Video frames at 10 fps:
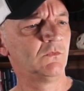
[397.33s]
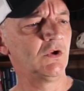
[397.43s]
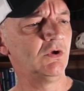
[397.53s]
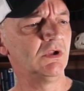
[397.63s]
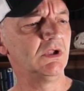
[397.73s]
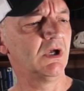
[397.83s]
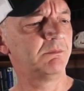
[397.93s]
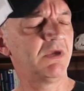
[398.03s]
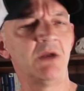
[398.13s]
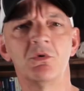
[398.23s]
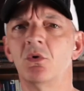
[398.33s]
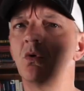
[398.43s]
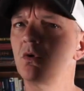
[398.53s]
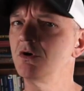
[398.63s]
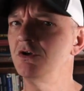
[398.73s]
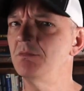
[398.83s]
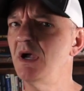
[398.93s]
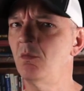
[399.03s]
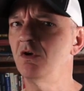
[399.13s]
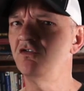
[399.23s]
you can get paper, or you
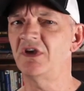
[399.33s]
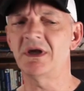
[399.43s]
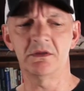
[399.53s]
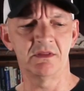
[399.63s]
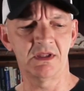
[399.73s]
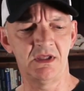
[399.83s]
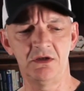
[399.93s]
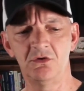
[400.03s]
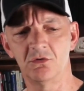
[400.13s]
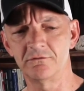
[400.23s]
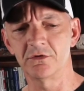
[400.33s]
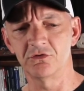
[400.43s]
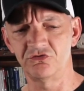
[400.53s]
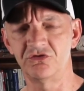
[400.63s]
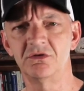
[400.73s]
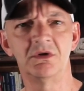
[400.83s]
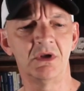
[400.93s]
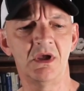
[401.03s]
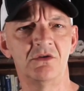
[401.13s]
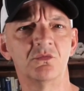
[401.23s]
might want to check out the Kindle version
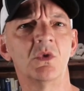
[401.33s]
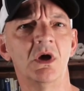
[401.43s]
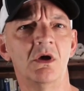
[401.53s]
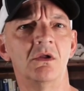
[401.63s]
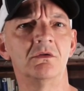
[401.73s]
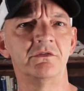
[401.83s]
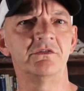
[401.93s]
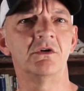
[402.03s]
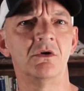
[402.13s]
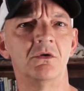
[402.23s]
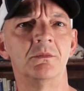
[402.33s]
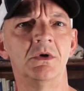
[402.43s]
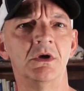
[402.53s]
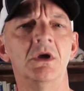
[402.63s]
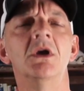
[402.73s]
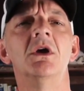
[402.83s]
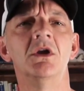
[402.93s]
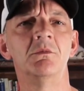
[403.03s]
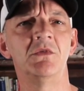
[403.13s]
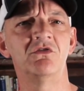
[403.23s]
as well. So
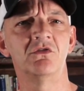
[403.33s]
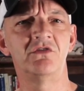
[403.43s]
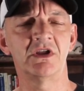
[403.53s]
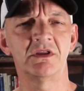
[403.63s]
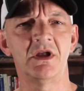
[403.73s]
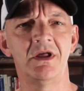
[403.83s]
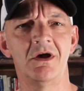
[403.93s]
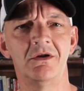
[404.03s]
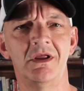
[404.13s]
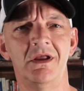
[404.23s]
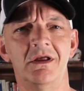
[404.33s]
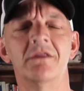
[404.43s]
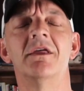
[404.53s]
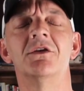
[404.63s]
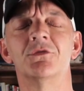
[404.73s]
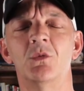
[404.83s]
be sure and check that out. And uh, thanks for